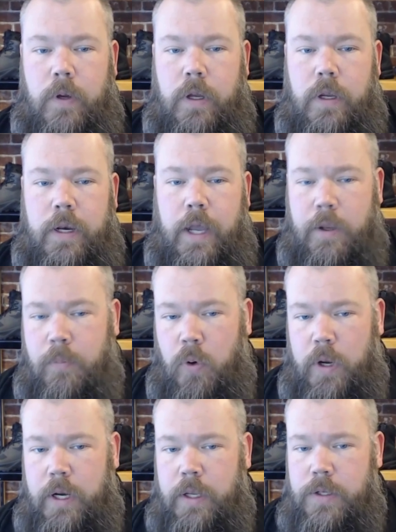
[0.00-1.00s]
Another
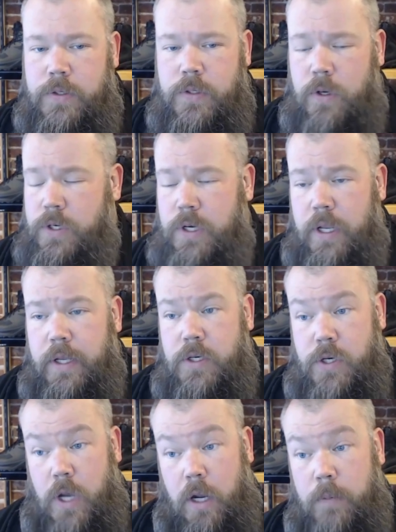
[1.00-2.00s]
point is cushioning and
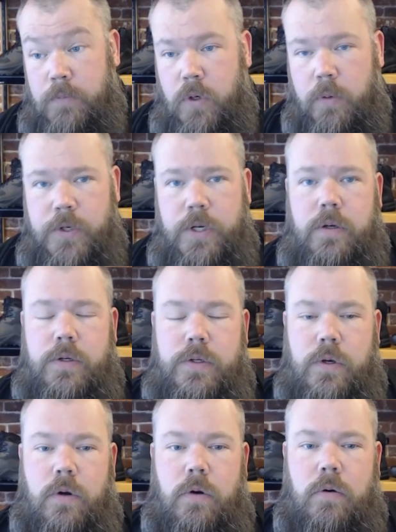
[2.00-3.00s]
shock absorption.
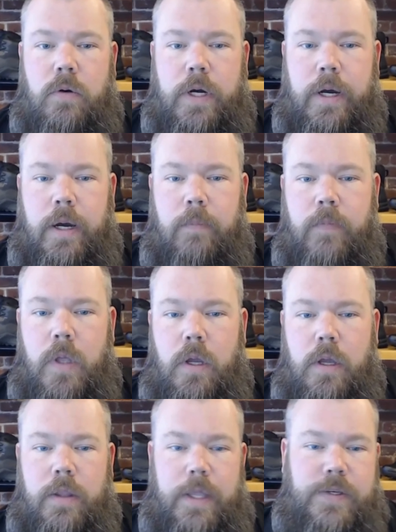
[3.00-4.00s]
So
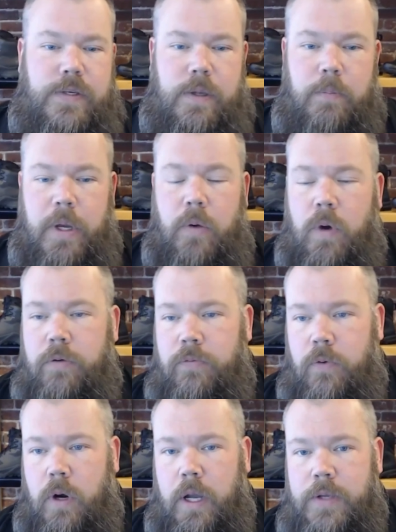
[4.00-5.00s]
this is a big one
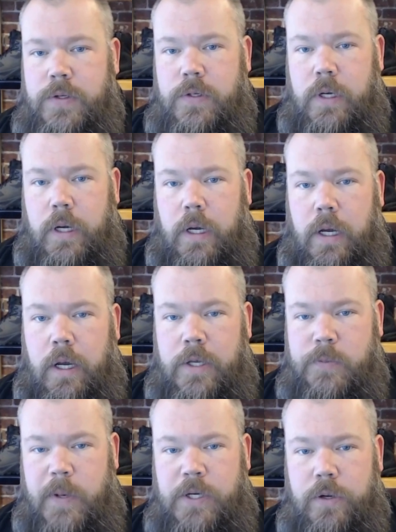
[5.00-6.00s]
for us,
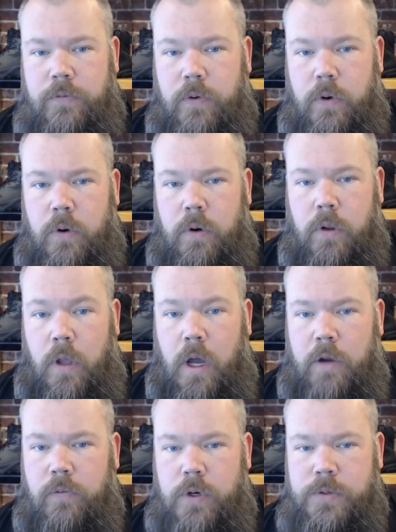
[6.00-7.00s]
especially for
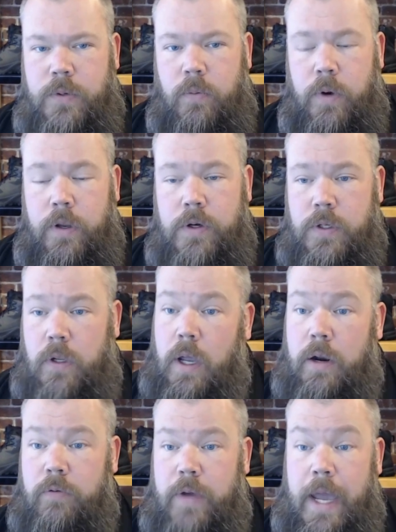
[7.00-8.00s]
law enforcement where there's a
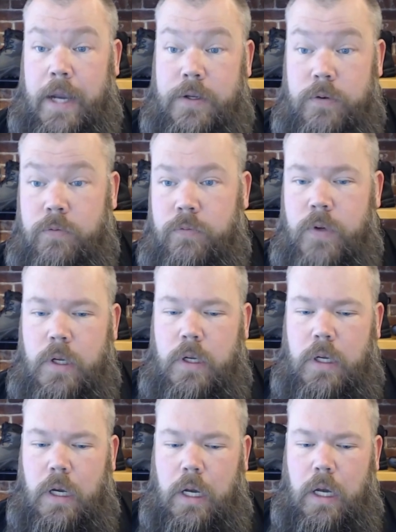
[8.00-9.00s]
lot of active
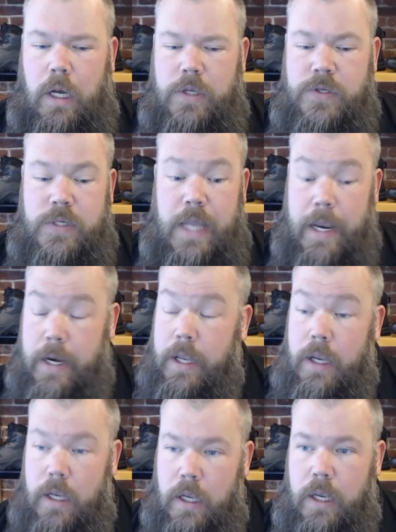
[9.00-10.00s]

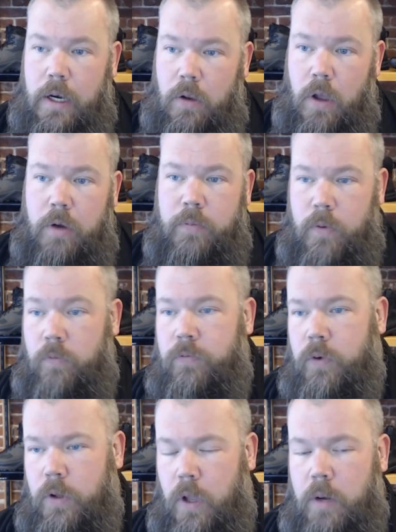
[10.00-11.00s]
standing
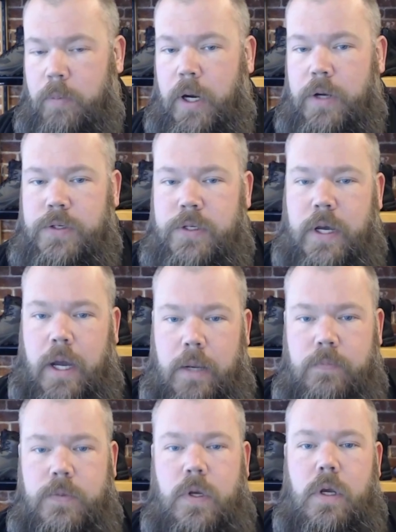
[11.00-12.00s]
for long periods of
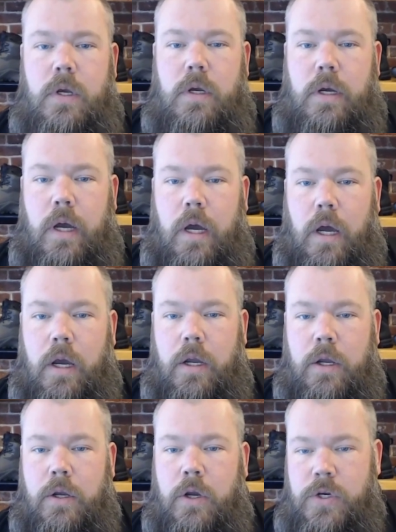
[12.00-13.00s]
time.
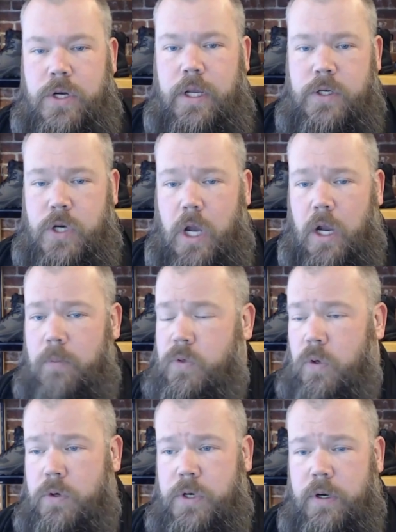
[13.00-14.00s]
Cushioning and shock
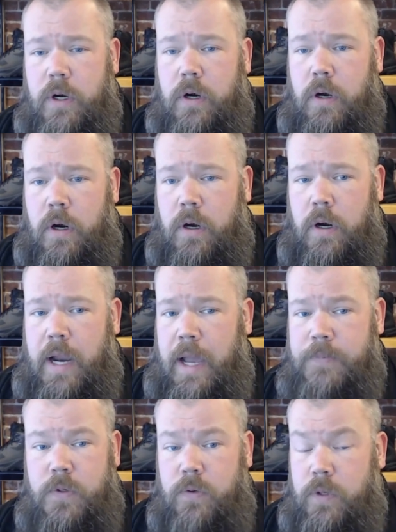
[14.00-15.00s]
absorption are
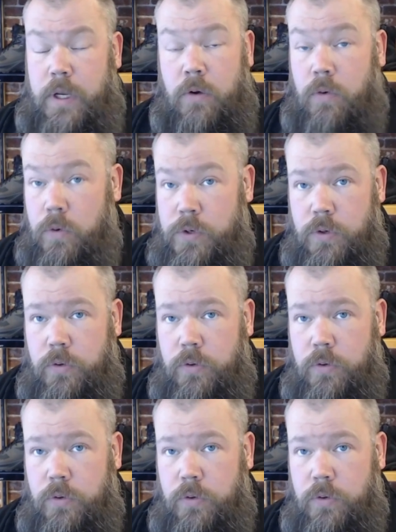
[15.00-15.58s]
absolutely crucial